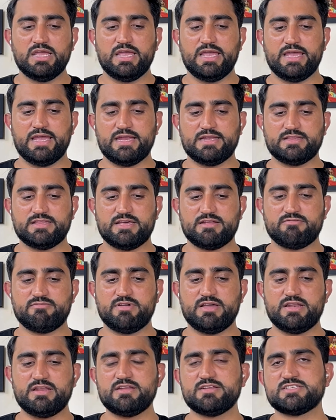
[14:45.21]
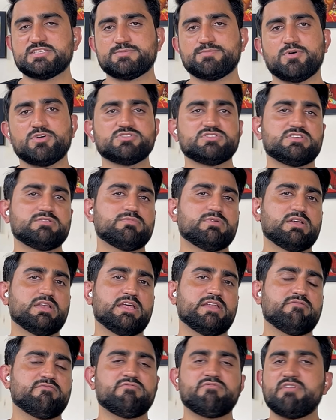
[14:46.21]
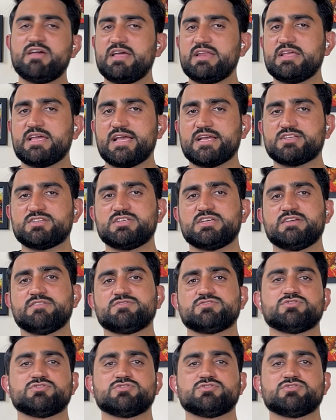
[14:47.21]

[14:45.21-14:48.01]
and they are very responsible and very active.